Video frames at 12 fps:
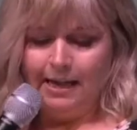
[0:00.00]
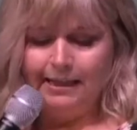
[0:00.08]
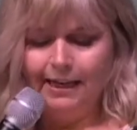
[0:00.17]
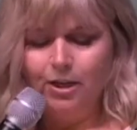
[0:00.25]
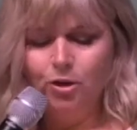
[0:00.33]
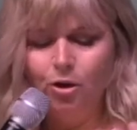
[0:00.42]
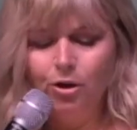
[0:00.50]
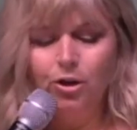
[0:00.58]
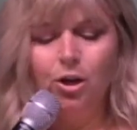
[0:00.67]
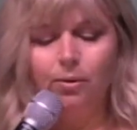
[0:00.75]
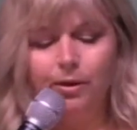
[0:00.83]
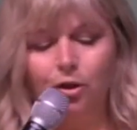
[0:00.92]
That not
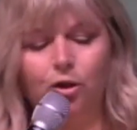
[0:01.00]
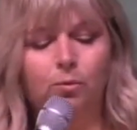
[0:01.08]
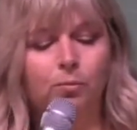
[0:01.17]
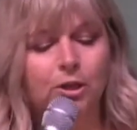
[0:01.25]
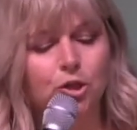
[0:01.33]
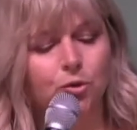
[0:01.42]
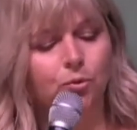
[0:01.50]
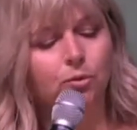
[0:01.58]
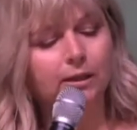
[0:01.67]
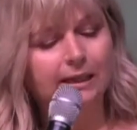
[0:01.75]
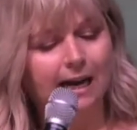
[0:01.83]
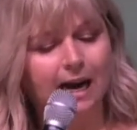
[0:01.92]
knowing whom we
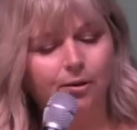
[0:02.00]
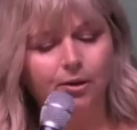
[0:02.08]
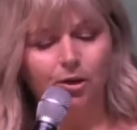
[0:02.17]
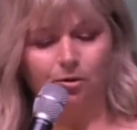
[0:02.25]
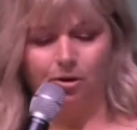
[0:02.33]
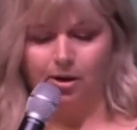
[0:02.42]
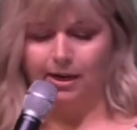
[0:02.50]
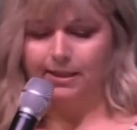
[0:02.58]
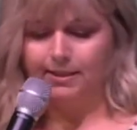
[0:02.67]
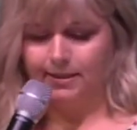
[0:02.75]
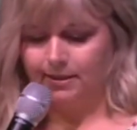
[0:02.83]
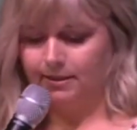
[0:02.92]
truly are in
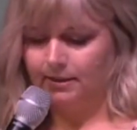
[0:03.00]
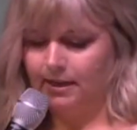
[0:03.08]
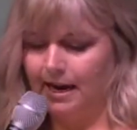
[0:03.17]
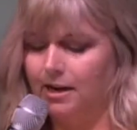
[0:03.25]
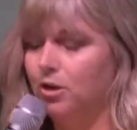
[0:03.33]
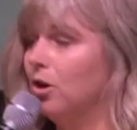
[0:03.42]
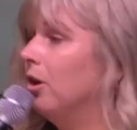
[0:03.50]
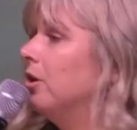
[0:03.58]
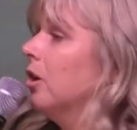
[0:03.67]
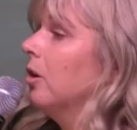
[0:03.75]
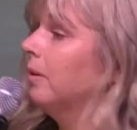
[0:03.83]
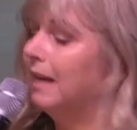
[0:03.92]
Christ, and not
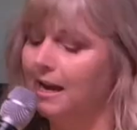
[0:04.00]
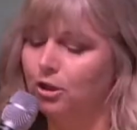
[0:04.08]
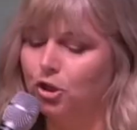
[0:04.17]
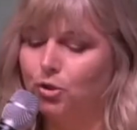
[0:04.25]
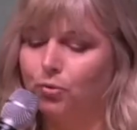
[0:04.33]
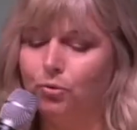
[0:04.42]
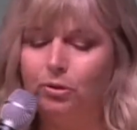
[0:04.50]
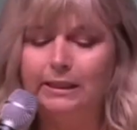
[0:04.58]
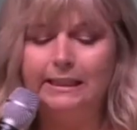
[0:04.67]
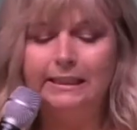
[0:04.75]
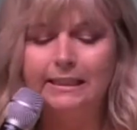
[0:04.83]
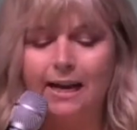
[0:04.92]
knowing how
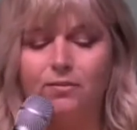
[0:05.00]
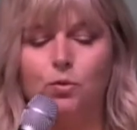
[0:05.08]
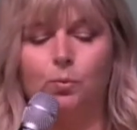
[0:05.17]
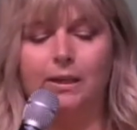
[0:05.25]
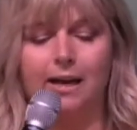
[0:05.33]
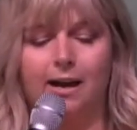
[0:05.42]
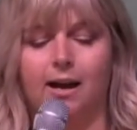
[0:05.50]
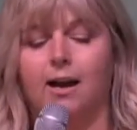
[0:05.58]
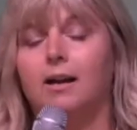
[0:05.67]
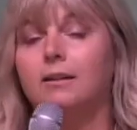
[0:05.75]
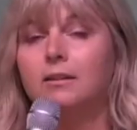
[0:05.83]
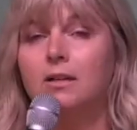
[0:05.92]
truly loved we
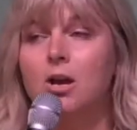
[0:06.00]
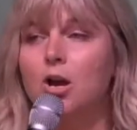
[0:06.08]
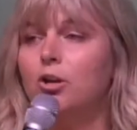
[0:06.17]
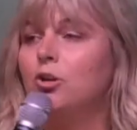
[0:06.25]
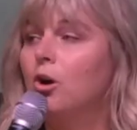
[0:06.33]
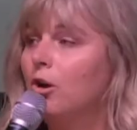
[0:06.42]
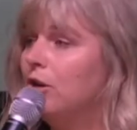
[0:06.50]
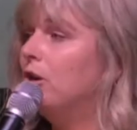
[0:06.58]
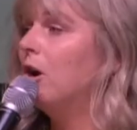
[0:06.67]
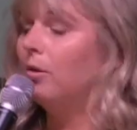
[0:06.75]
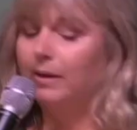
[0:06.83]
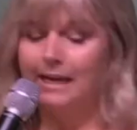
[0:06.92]
are, not
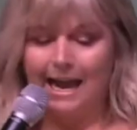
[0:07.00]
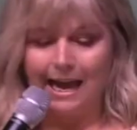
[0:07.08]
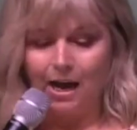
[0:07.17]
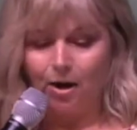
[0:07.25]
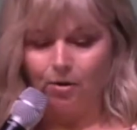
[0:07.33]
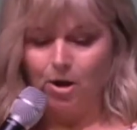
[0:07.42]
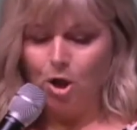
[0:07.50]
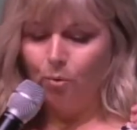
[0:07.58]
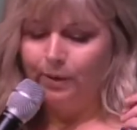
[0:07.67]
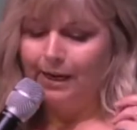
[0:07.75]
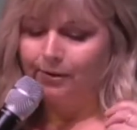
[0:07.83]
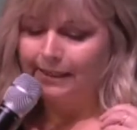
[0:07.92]
knowing how
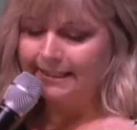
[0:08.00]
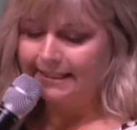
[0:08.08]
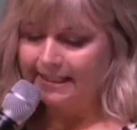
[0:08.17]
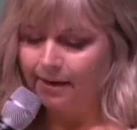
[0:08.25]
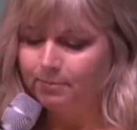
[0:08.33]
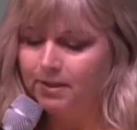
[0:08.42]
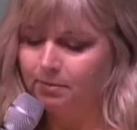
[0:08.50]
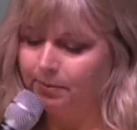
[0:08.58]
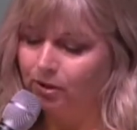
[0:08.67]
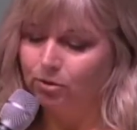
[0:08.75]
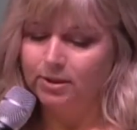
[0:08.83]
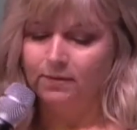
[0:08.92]
we are accepted
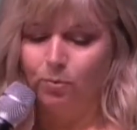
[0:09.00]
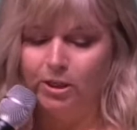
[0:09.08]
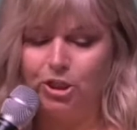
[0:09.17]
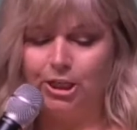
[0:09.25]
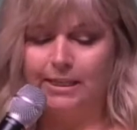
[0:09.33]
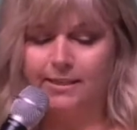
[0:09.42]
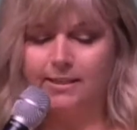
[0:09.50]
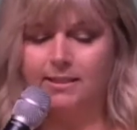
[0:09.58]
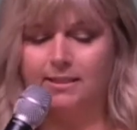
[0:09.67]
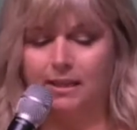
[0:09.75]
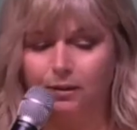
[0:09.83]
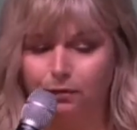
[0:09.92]
because of what Jesus has
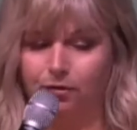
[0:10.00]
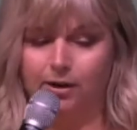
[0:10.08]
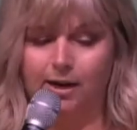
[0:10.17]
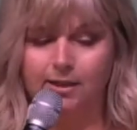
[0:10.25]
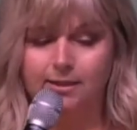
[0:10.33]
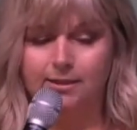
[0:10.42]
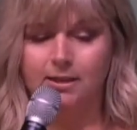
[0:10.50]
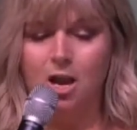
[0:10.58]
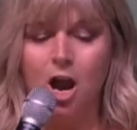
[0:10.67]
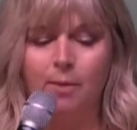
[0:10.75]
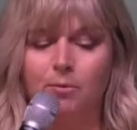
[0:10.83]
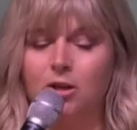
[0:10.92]
done for us.
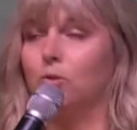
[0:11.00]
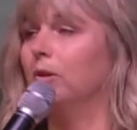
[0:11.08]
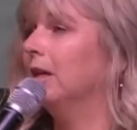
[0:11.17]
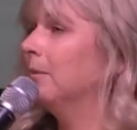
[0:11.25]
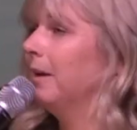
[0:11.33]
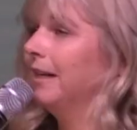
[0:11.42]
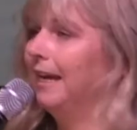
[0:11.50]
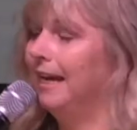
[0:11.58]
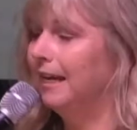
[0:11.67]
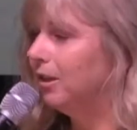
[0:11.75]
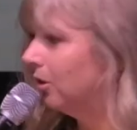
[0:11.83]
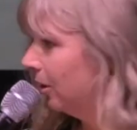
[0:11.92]
I'm not talking about
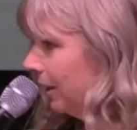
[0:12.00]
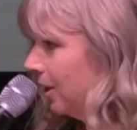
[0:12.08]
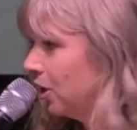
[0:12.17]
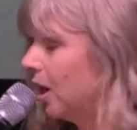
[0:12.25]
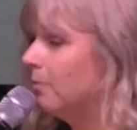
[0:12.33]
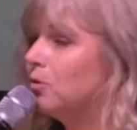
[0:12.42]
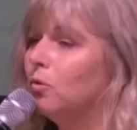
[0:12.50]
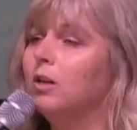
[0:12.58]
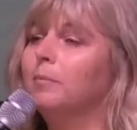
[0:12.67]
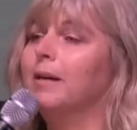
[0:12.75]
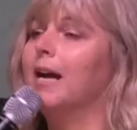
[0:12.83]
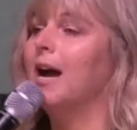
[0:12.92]
head knowledge, I'm
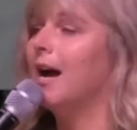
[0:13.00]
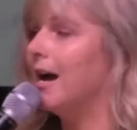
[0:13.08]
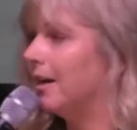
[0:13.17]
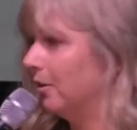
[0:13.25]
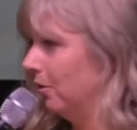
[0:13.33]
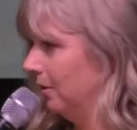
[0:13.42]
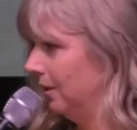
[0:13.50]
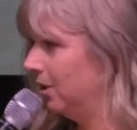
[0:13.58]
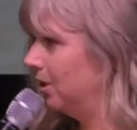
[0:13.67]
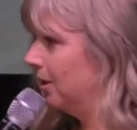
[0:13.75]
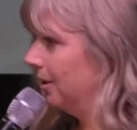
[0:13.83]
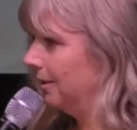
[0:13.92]
talking about heart
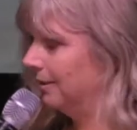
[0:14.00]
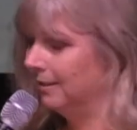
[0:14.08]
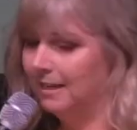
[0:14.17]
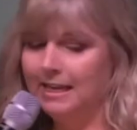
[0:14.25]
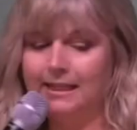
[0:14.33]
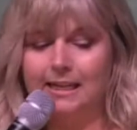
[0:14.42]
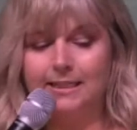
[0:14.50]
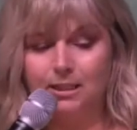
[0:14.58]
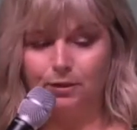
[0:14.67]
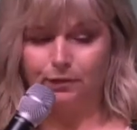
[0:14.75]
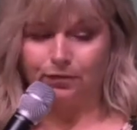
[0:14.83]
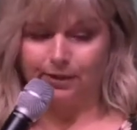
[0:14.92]
knowledge. There's a
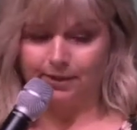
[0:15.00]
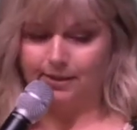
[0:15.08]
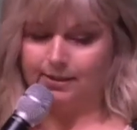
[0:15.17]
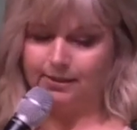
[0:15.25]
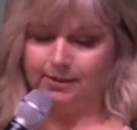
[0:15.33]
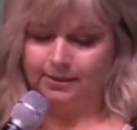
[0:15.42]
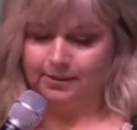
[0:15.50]
difference.